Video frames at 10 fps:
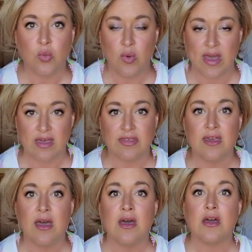with
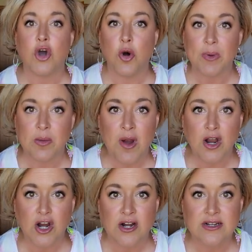Copic
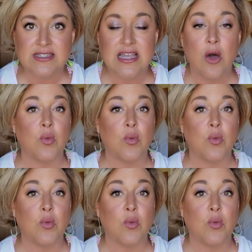markers,